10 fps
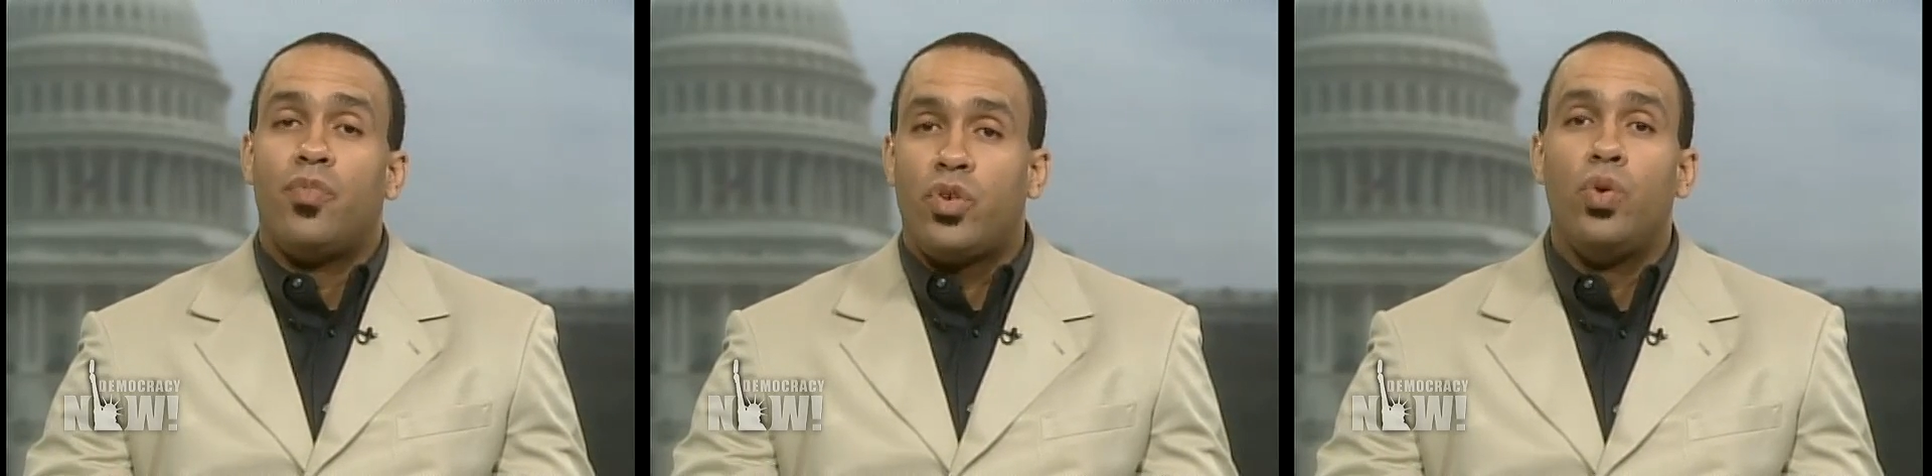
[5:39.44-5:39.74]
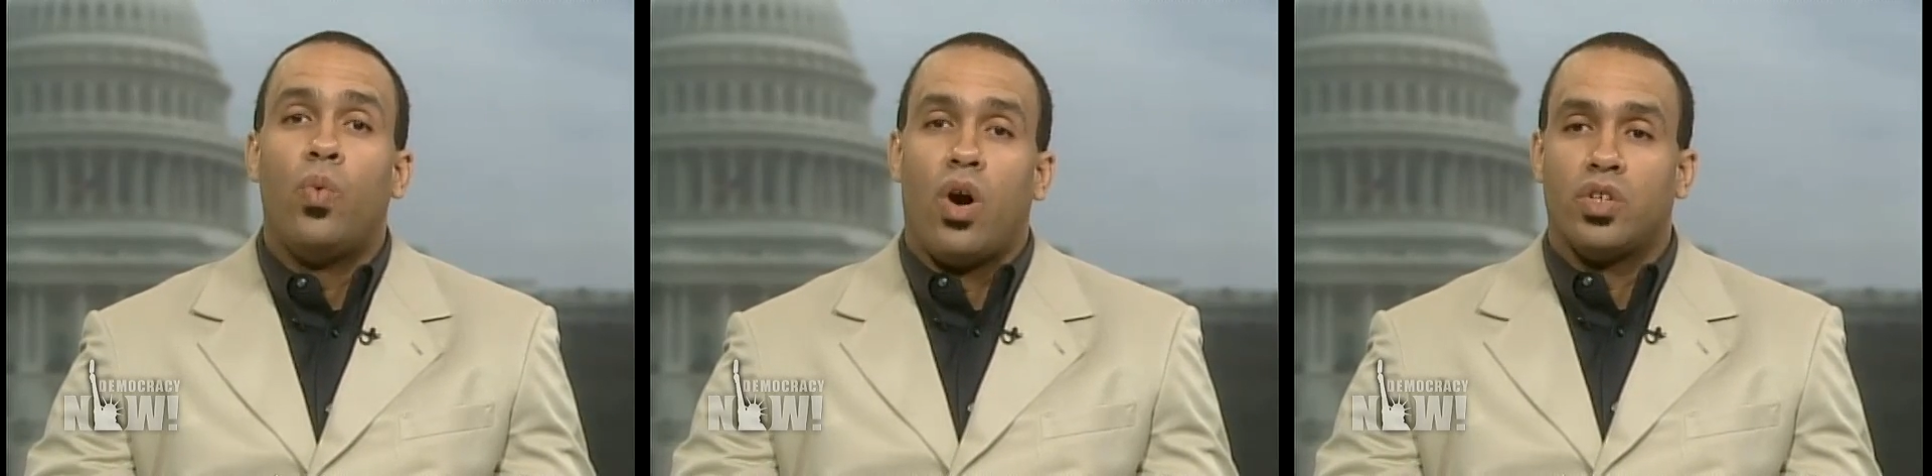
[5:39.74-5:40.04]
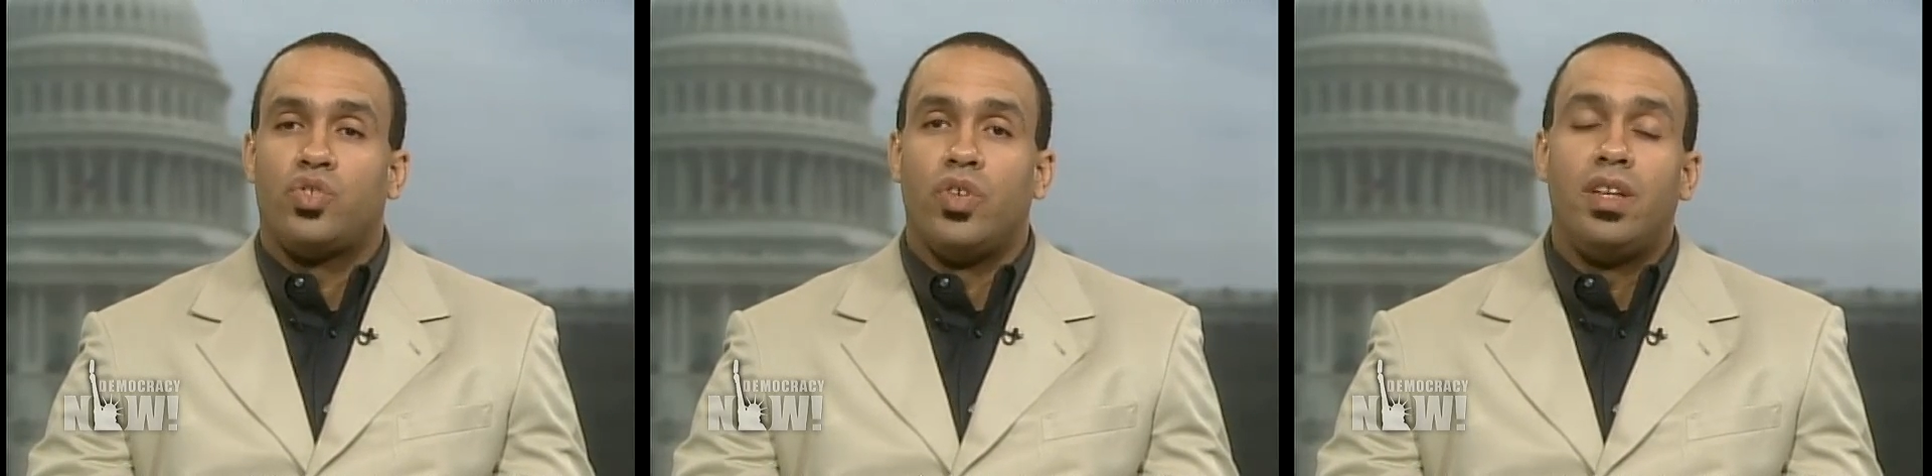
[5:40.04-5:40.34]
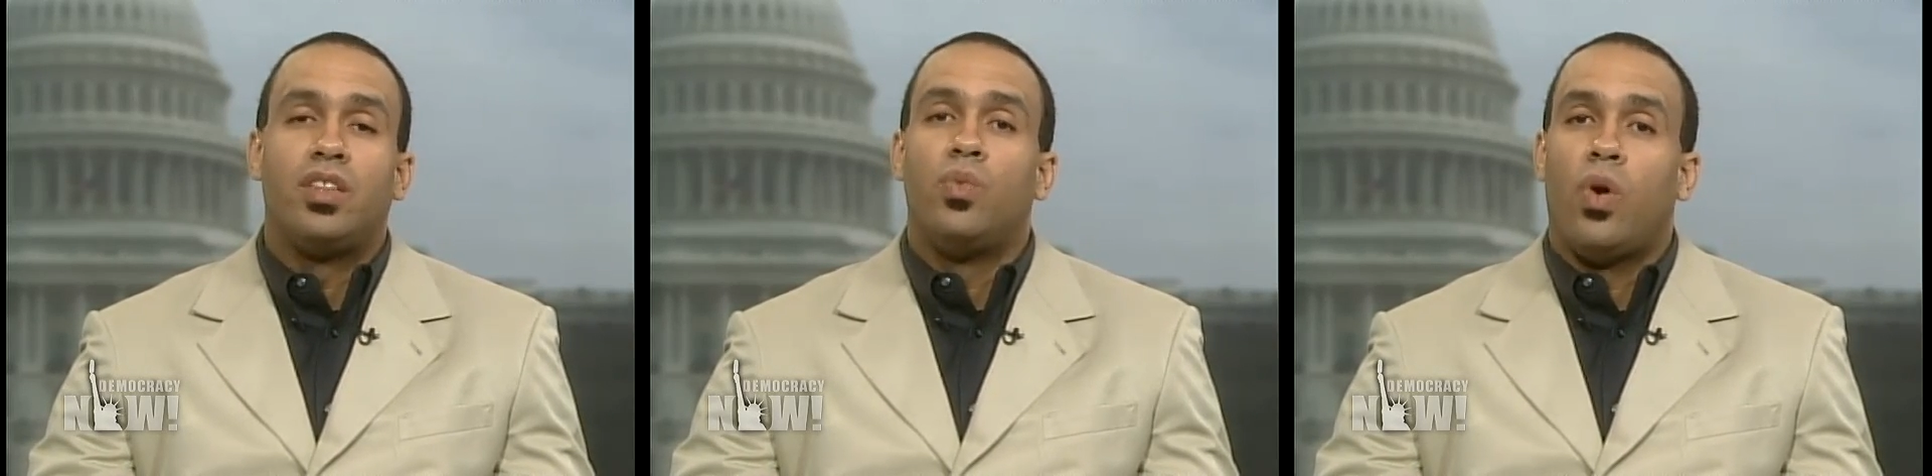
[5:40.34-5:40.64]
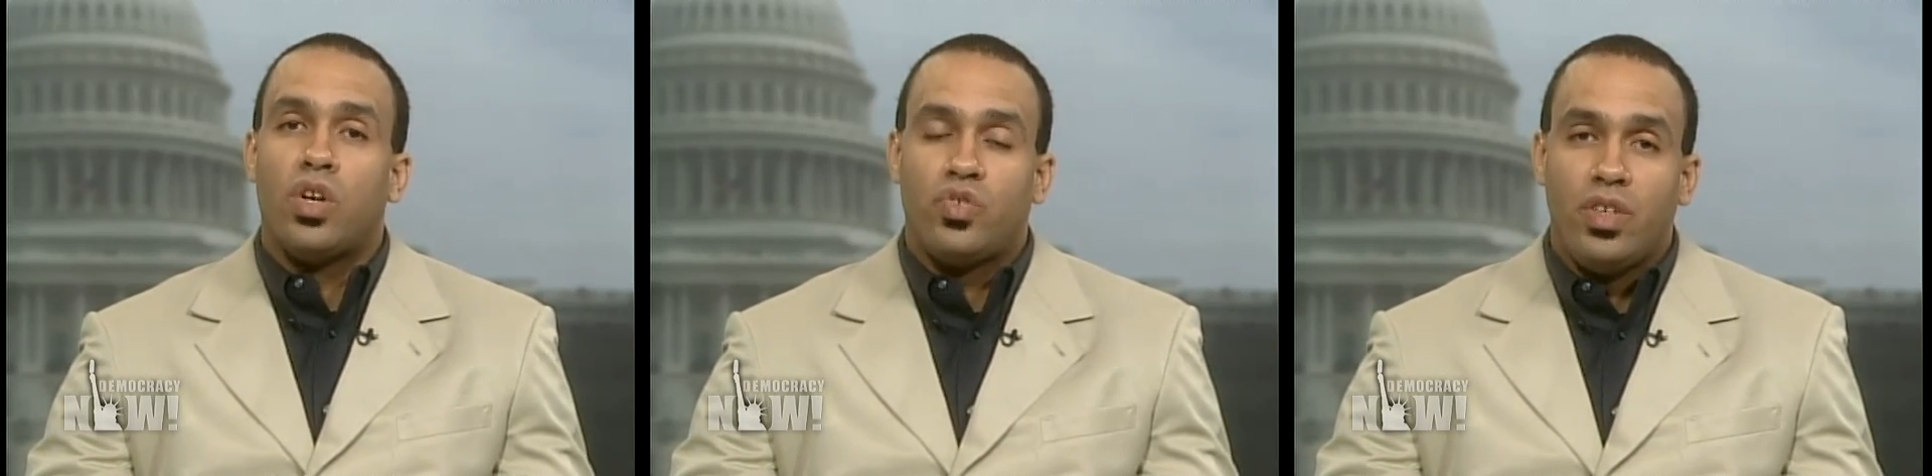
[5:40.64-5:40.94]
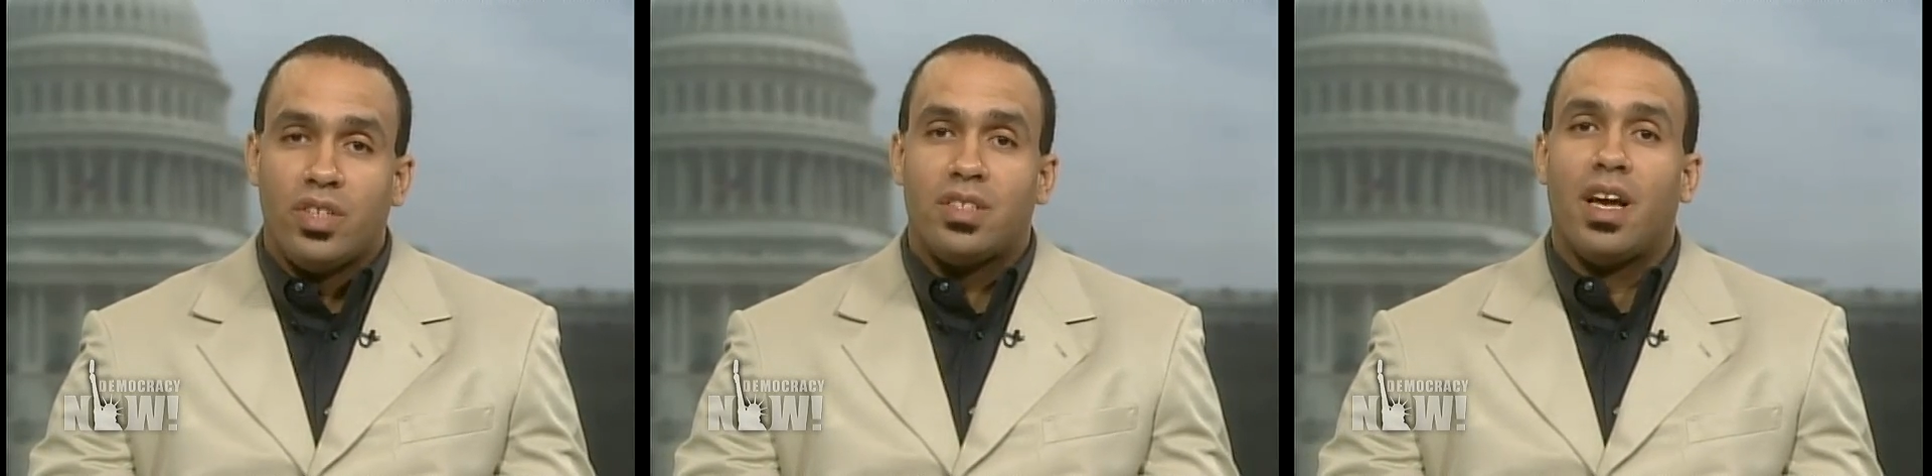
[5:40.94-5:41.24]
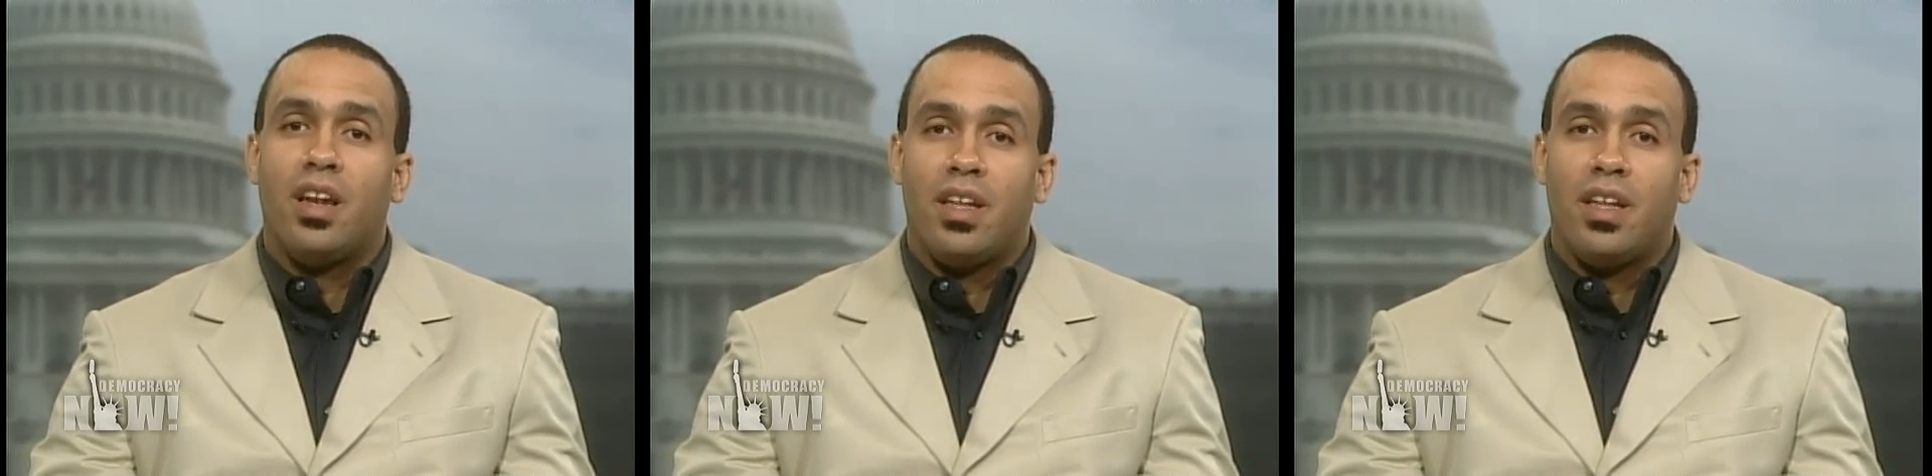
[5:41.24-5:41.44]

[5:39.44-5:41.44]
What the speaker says: to Wall Street, and then Wall Street could sell